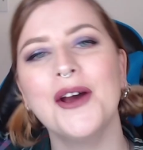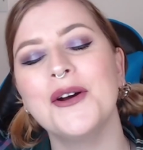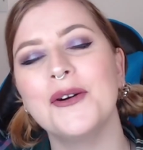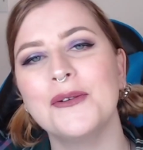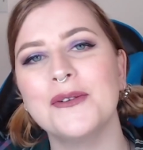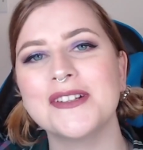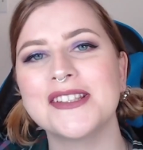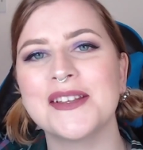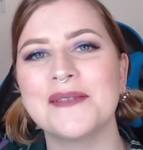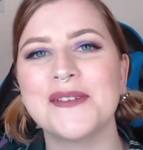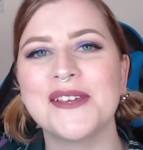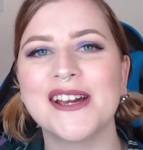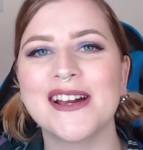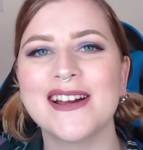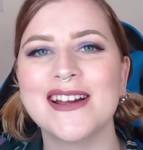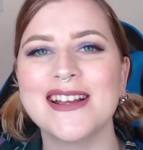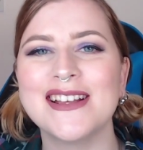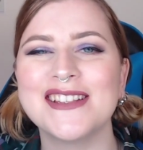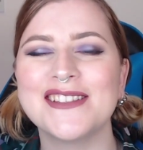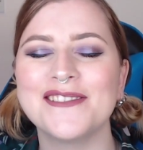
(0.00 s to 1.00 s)
What's up you
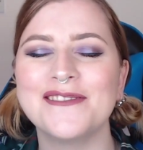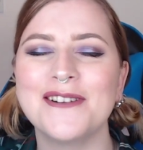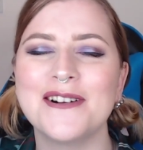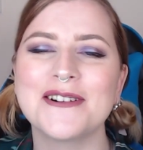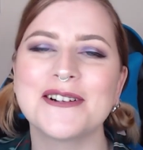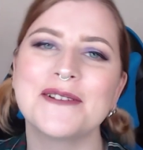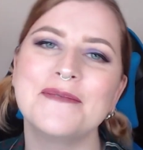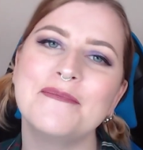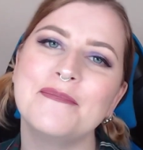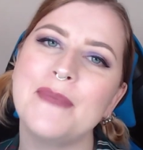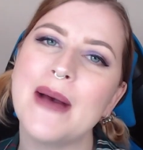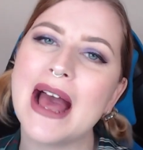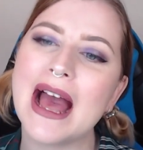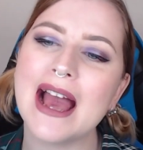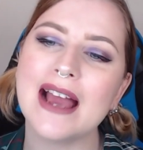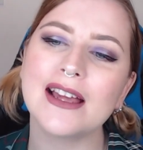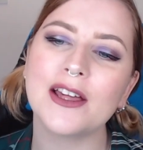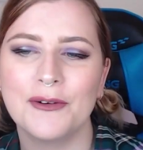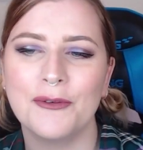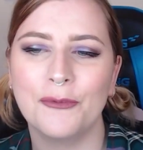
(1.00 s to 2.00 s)
guys, welcome
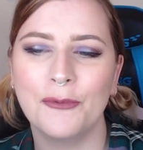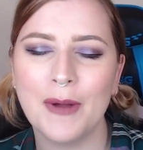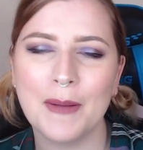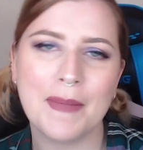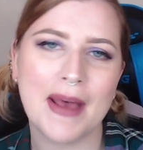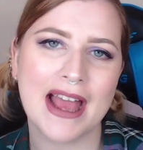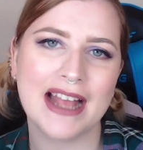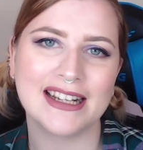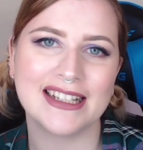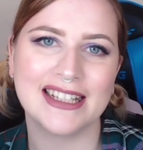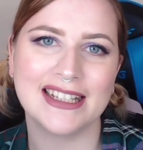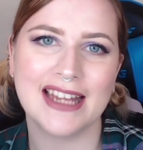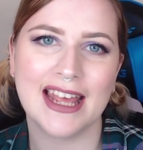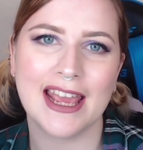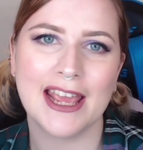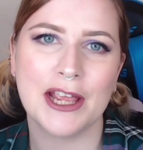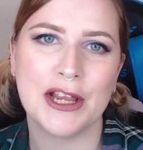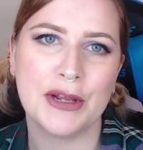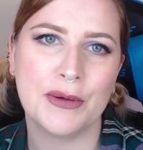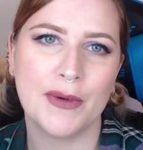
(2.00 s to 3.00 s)
back. We're back
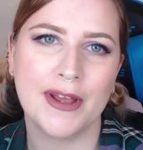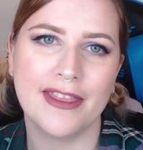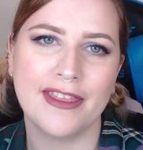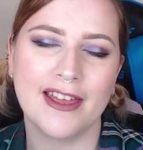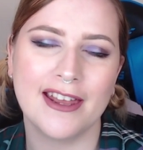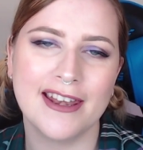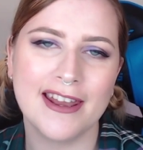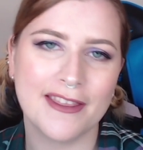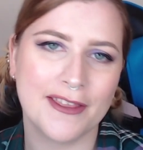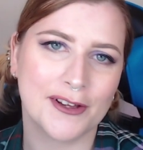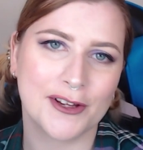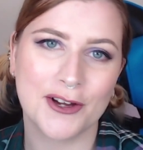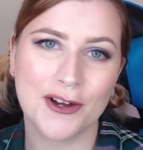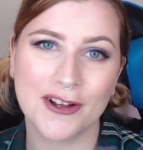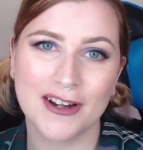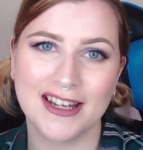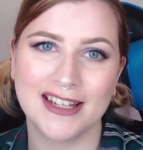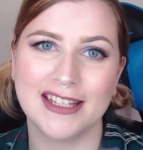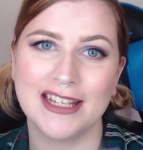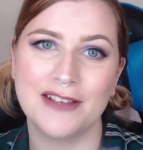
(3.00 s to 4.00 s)
today with another
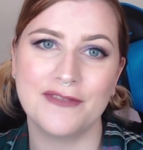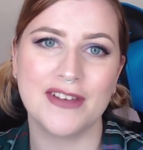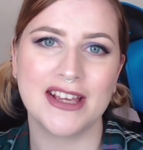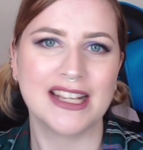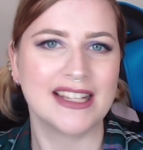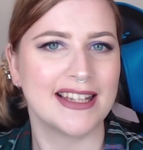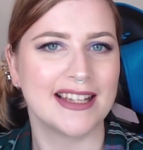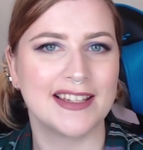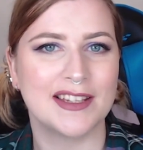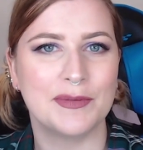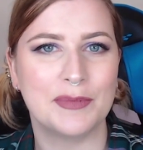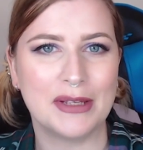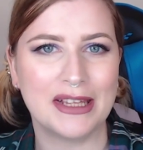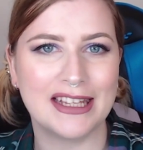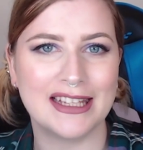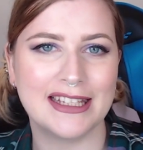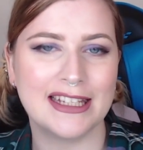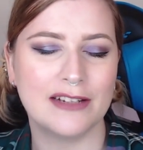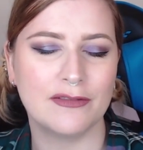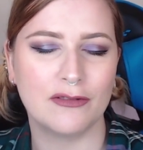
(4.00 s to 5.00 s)
cognitive
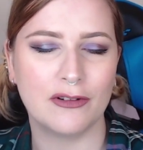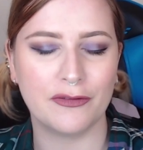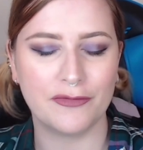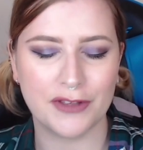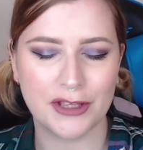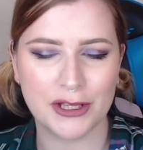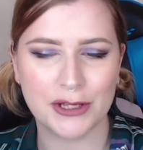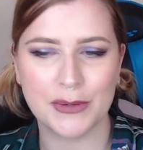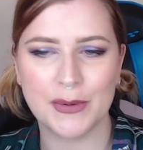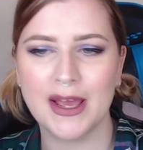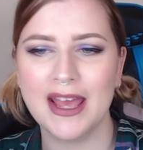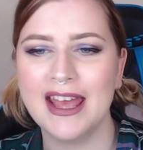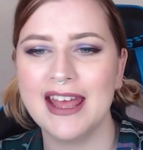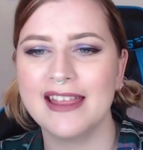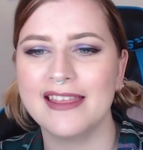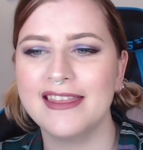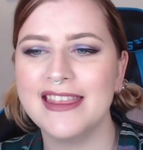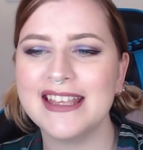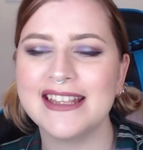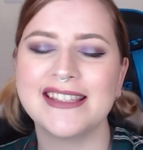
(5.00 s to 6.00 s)
accessibility review,
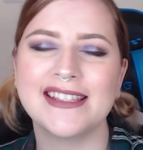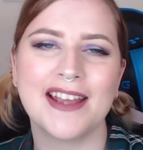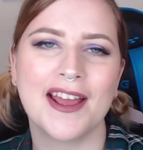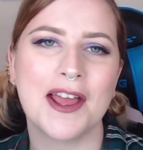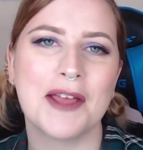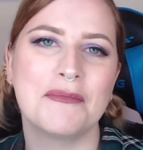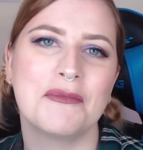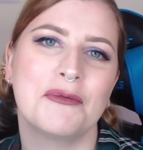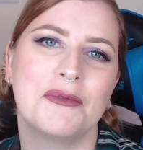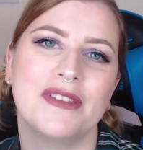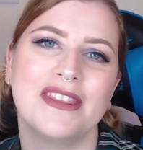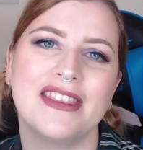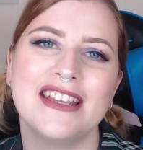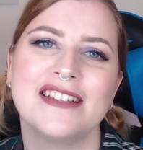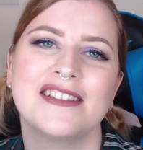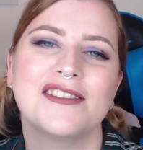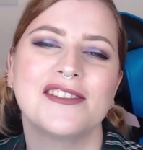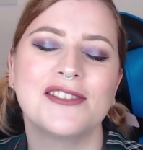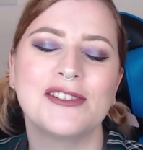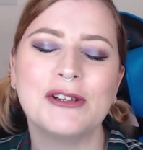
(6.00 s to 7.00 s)
this time with the
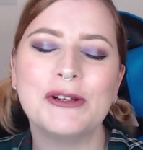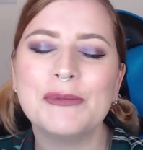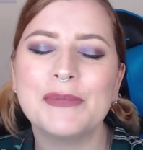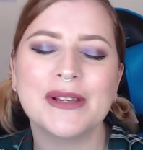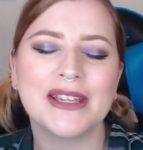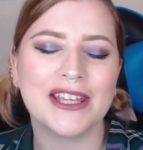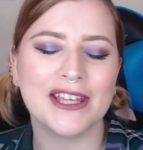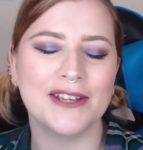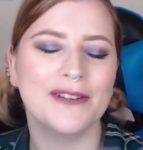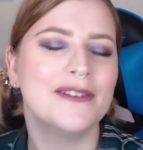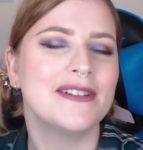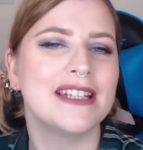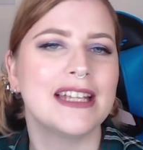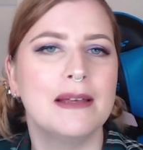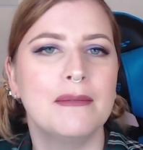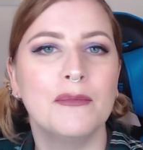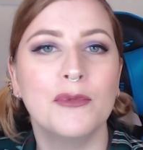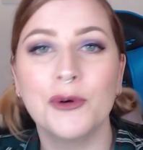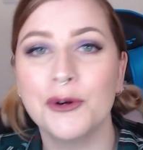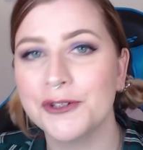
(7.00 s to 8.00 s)
super cute
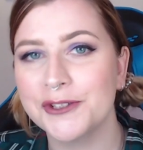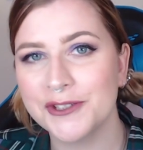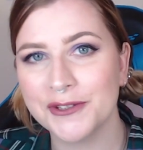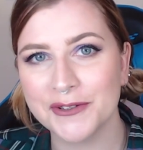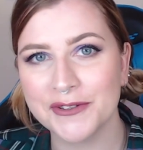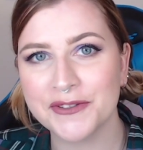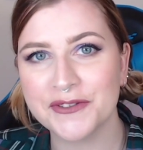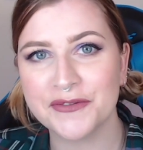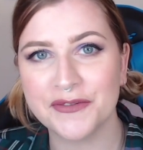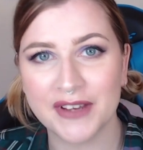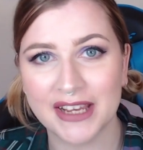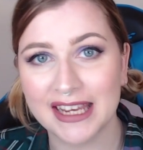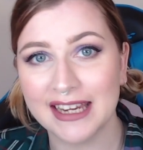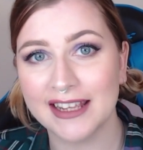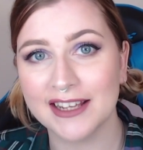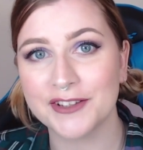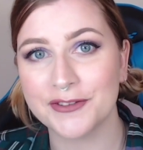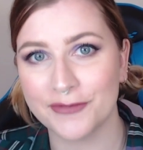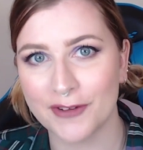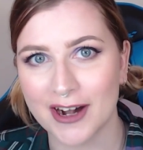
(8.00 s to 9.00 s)
Immortals
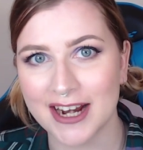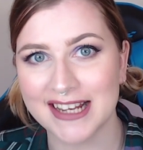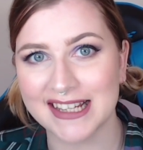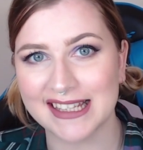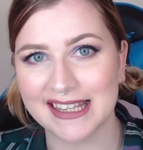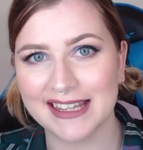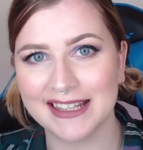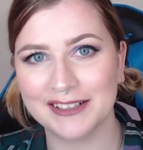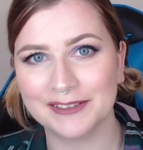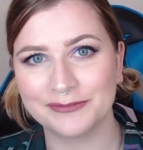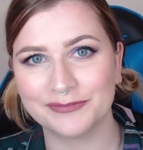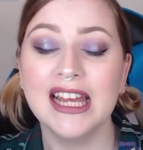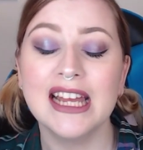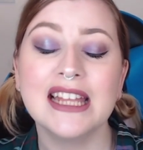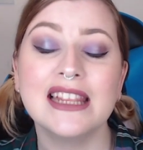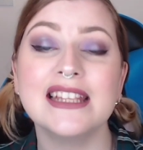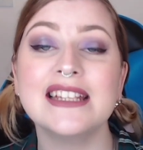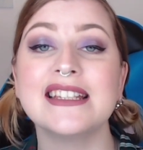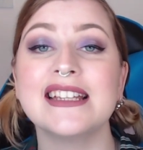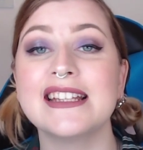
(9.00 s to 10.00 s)
Fenyx Rising.
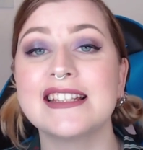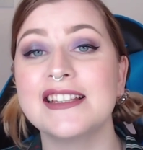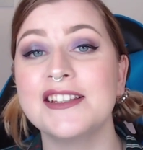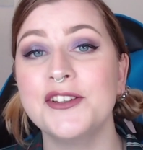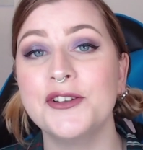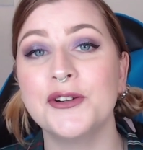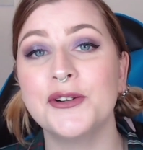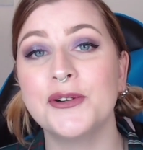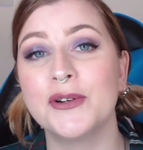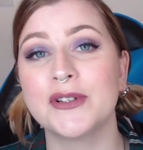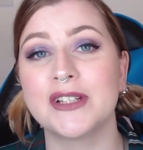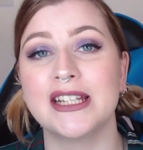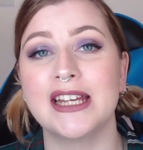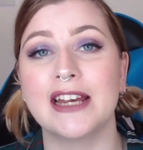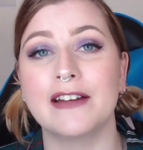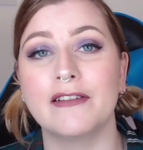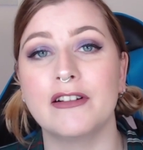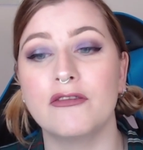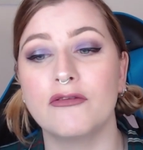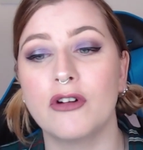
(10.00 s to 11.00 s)
This isn't your
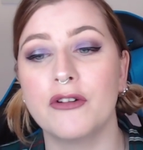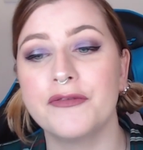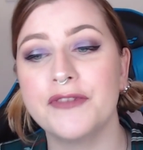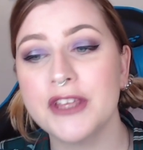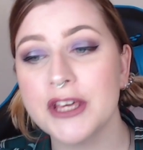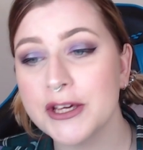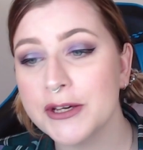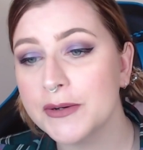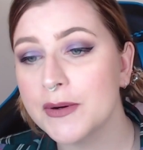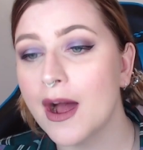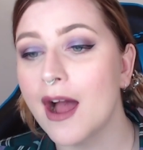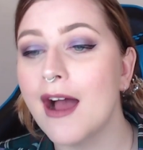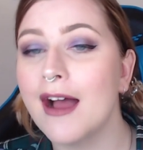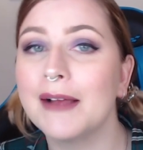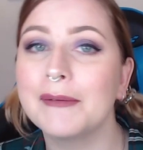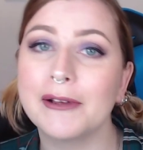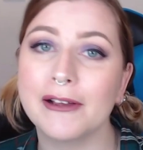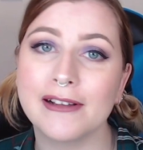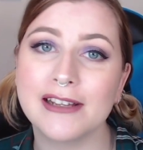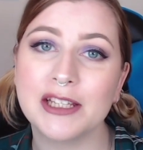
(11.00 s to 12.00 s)
ordinary review. I'm
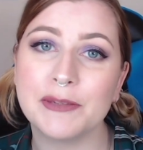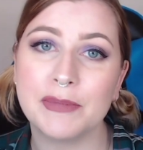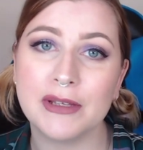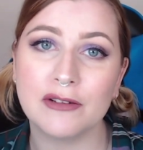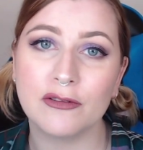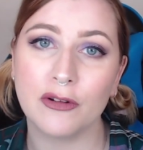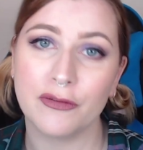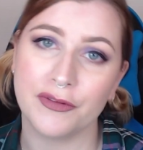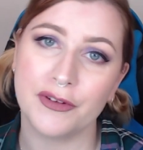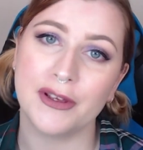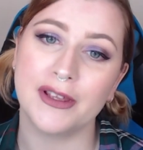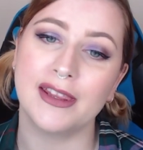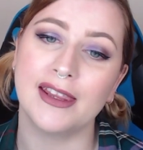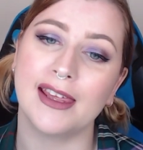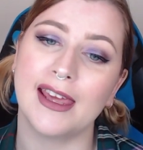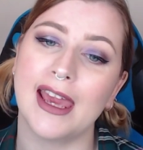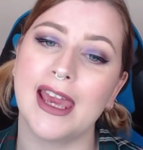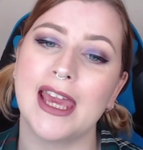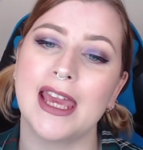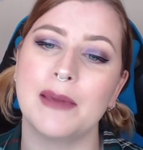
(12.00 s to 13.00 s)
going to be reviewing the
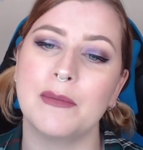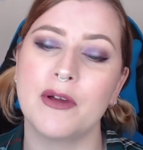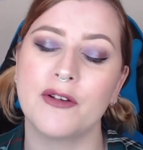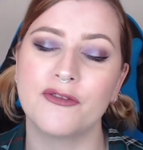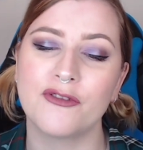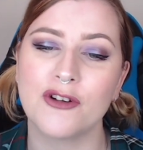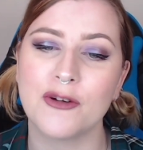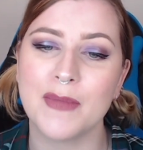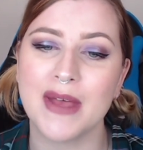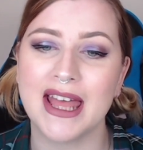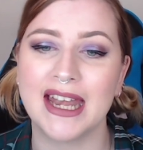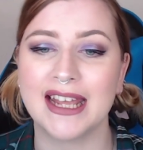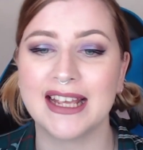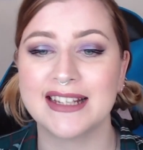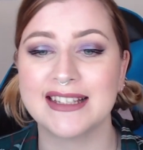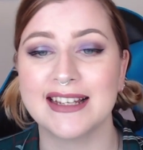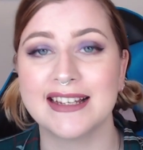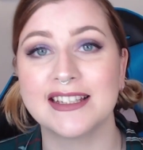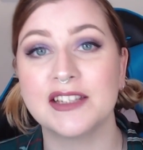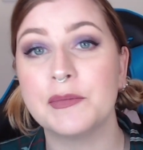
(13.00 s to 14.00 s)
game from an
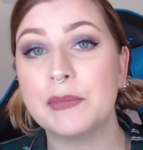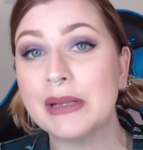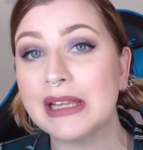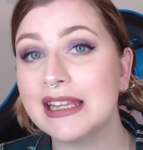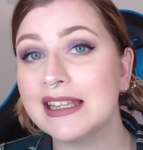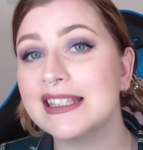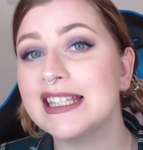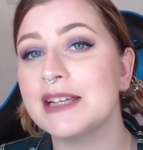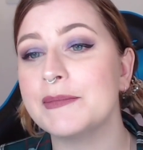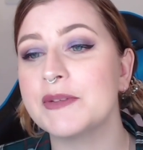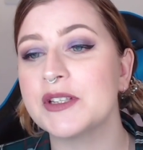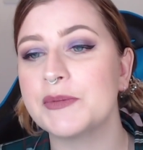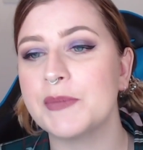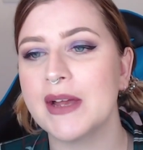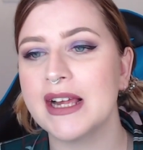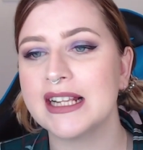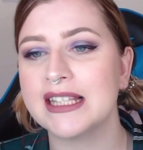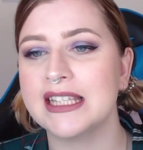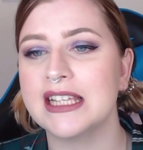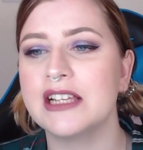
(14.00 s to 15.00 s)
accessibility
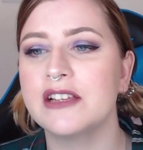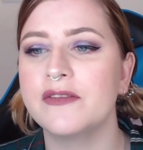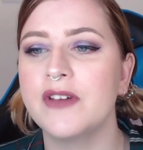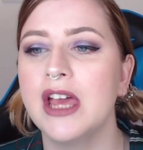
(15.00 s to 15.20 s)
perspective,